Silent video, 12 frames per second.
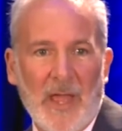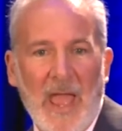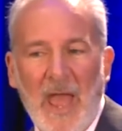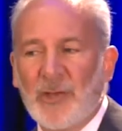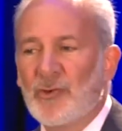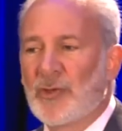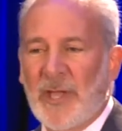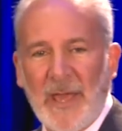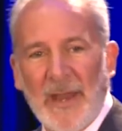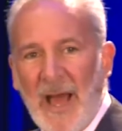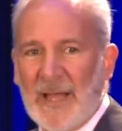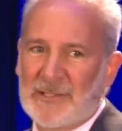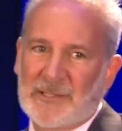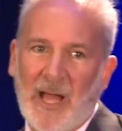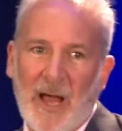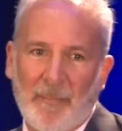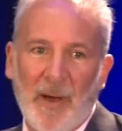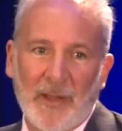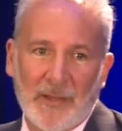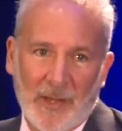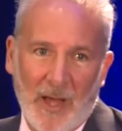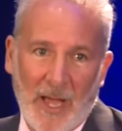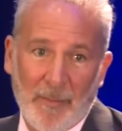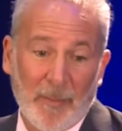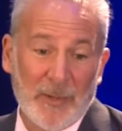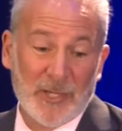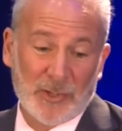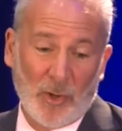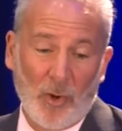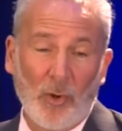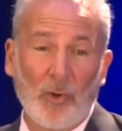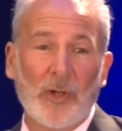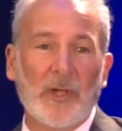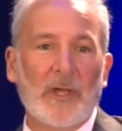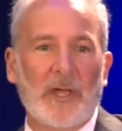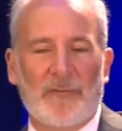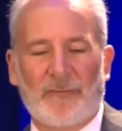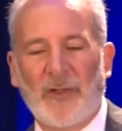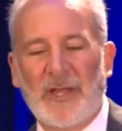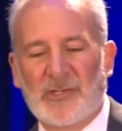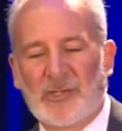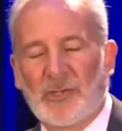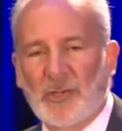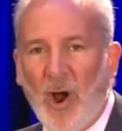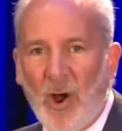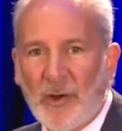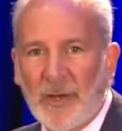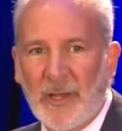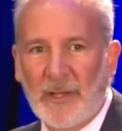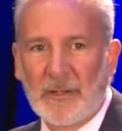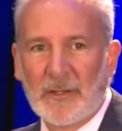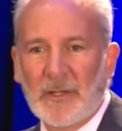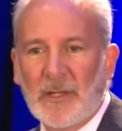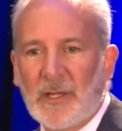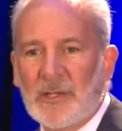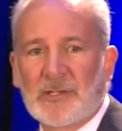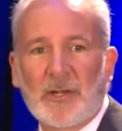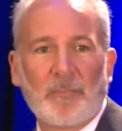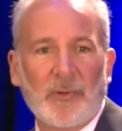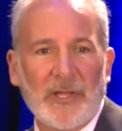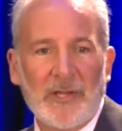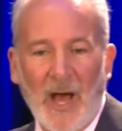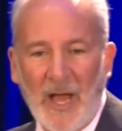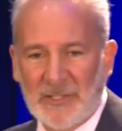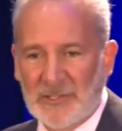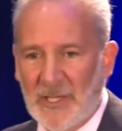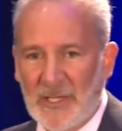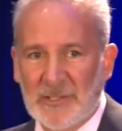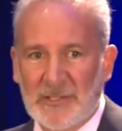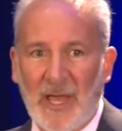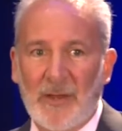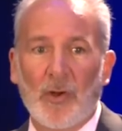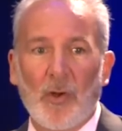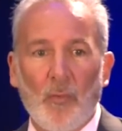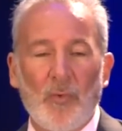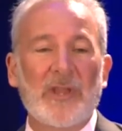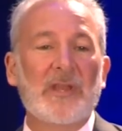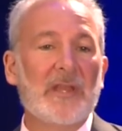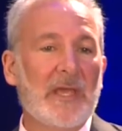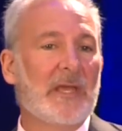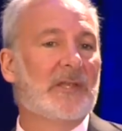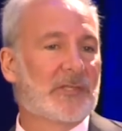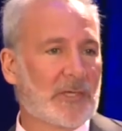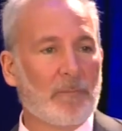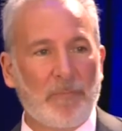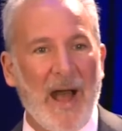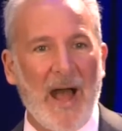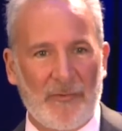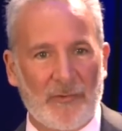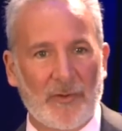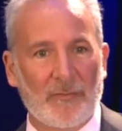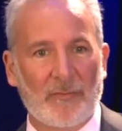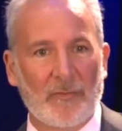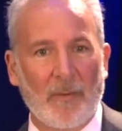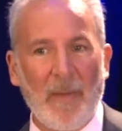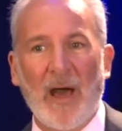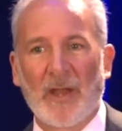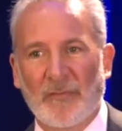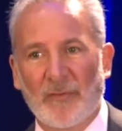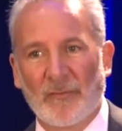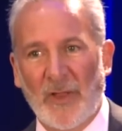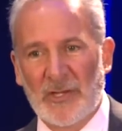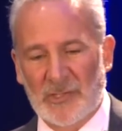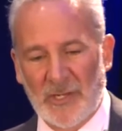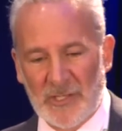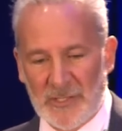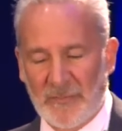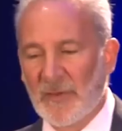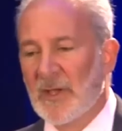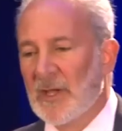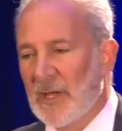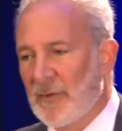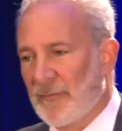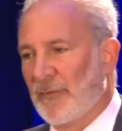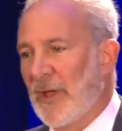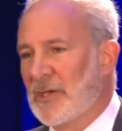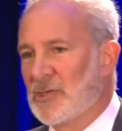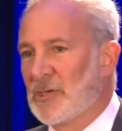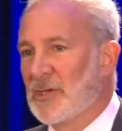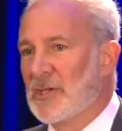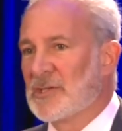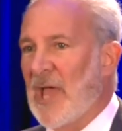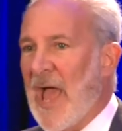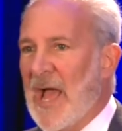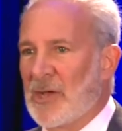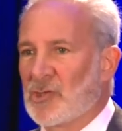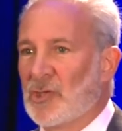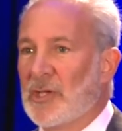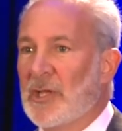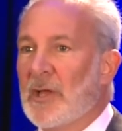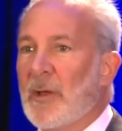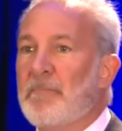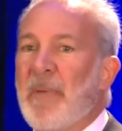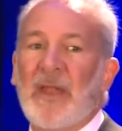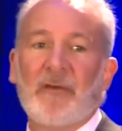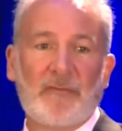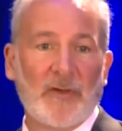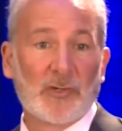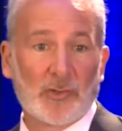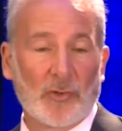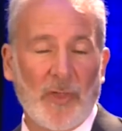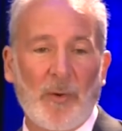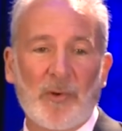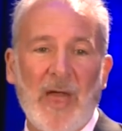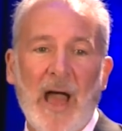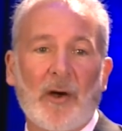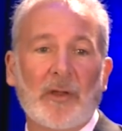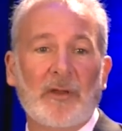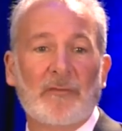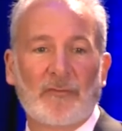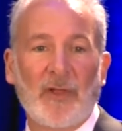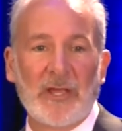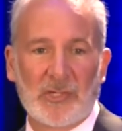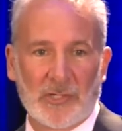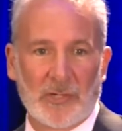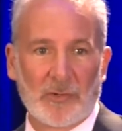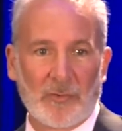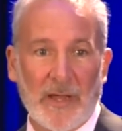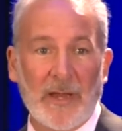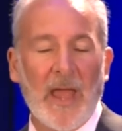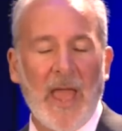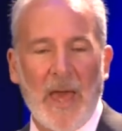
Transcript: And you cannot stop on a dime. I mean, this whole inflation targeting is complete nonsense that we need some positive amount of inflation as if inflation is actually beneficial, that without inflation, right?